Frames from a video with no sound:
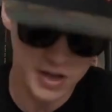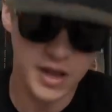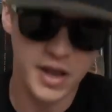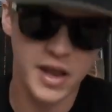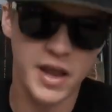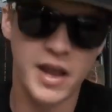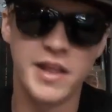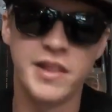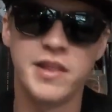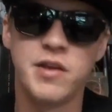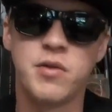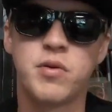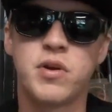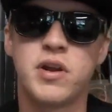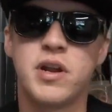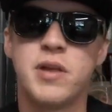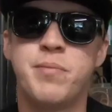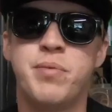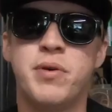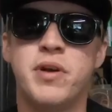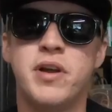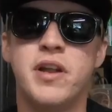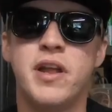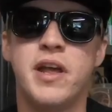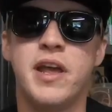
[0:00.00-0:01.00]
And they were going to
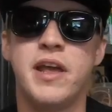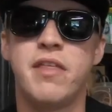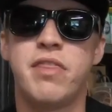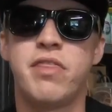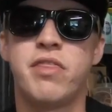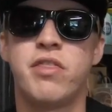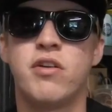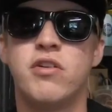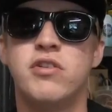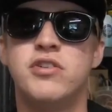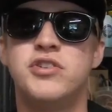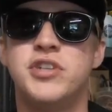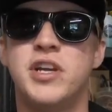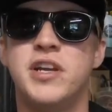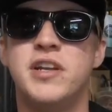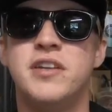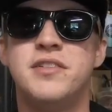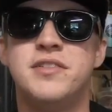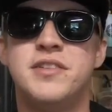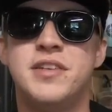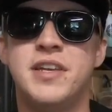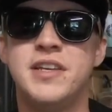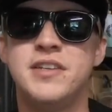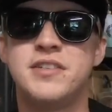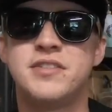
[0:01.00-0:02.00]
put a 3rd
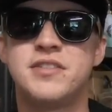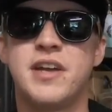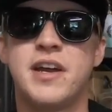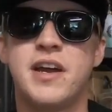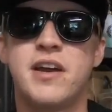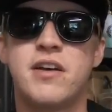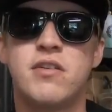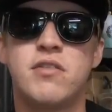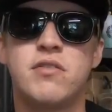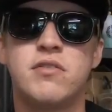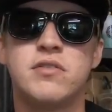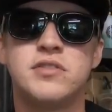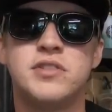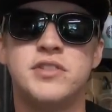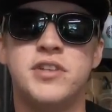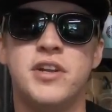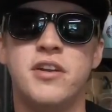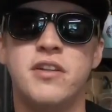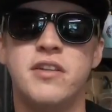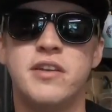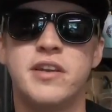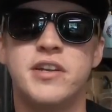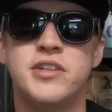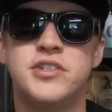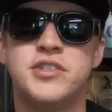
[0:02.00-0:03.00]
gen T-style
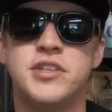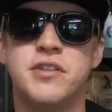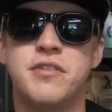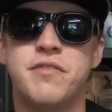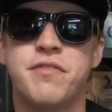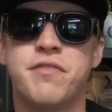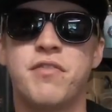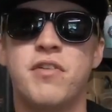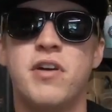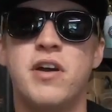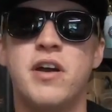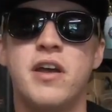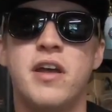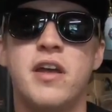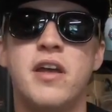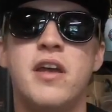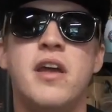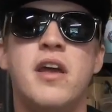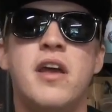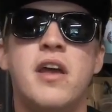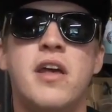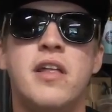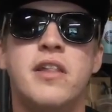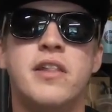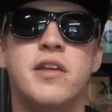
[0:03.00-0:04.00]
steering linkage in the front.
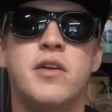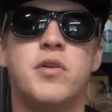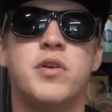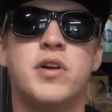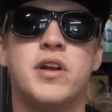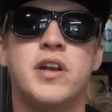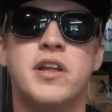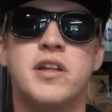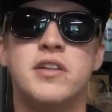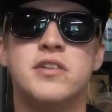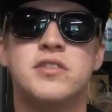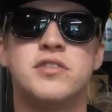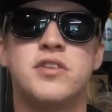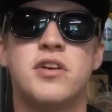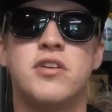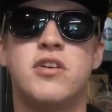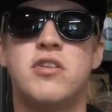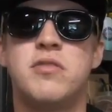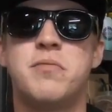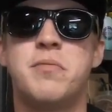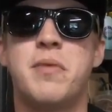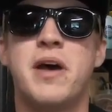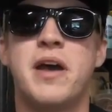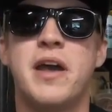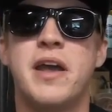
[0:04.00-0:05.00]
They were going to
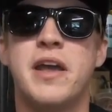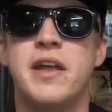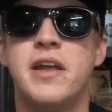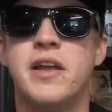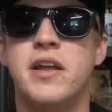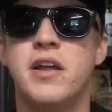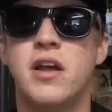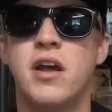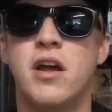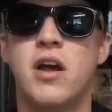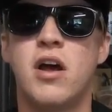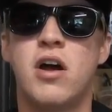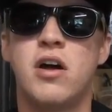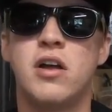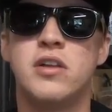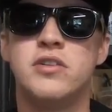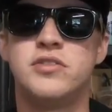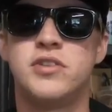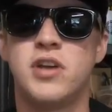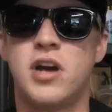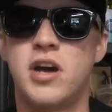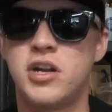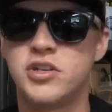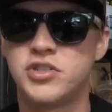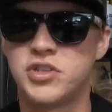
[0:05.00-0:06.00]
install my
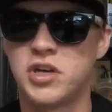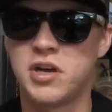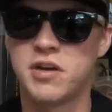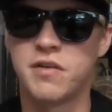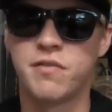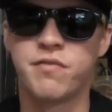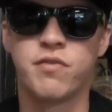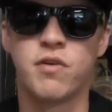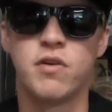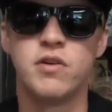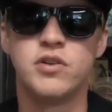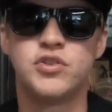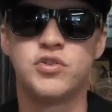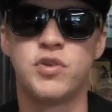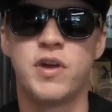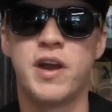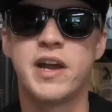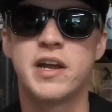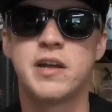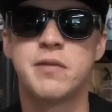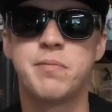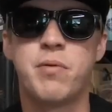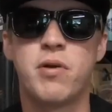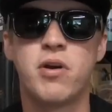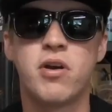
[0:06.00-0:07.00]
Dodge off-road
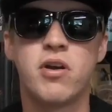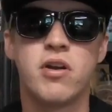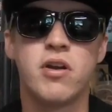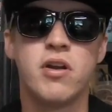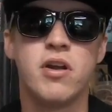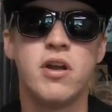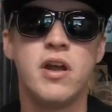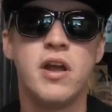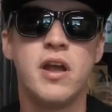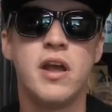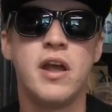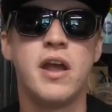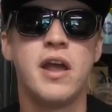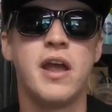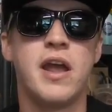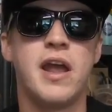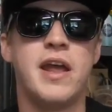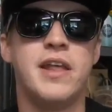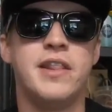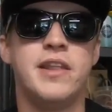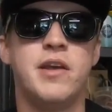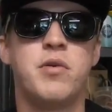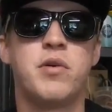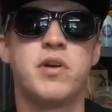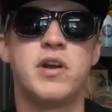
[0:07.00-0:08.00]
track bar,
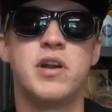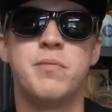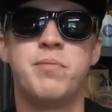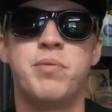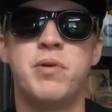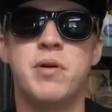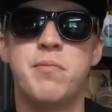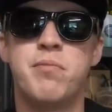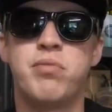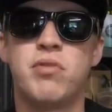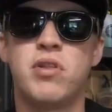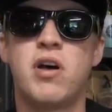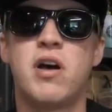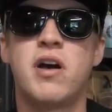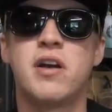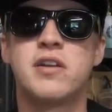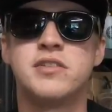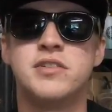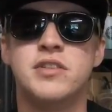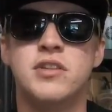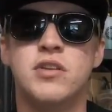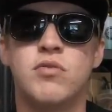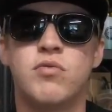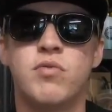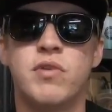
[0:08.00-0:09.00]
and they were going to put
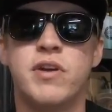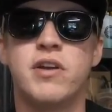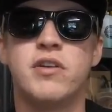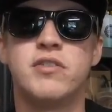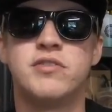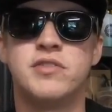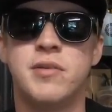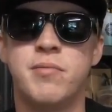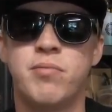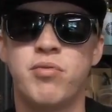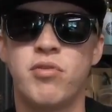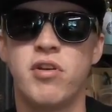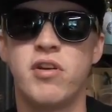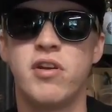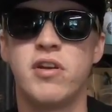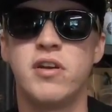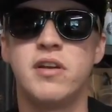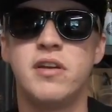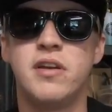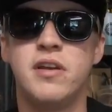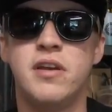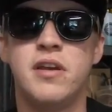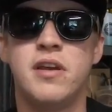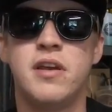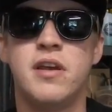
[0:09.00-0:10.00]
blocks in the rear
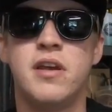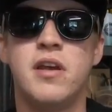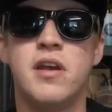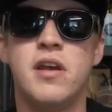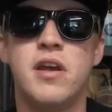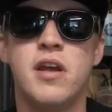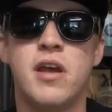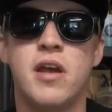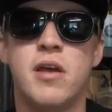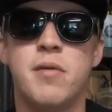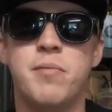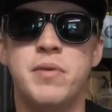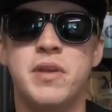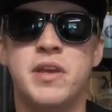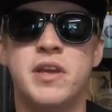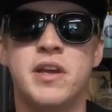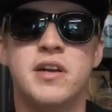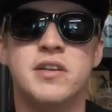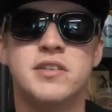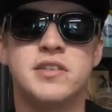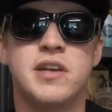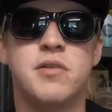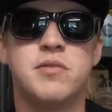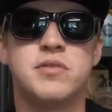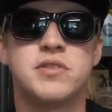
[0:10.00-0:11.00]
temporarily
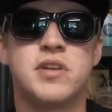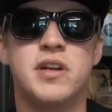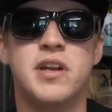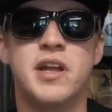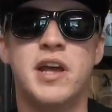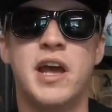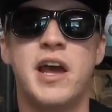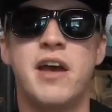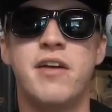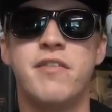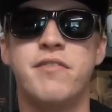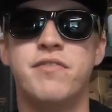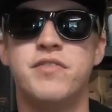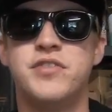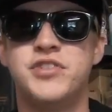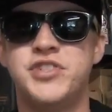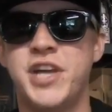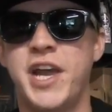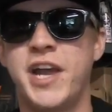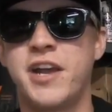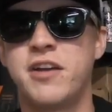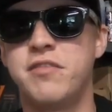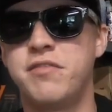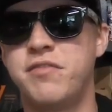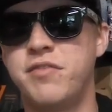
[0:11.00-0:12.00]
because I was going to have
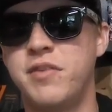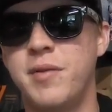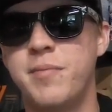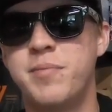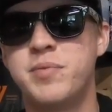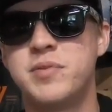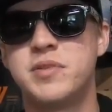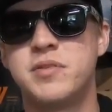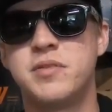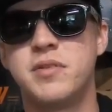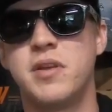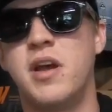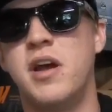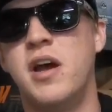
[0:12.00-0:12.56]
shackle flips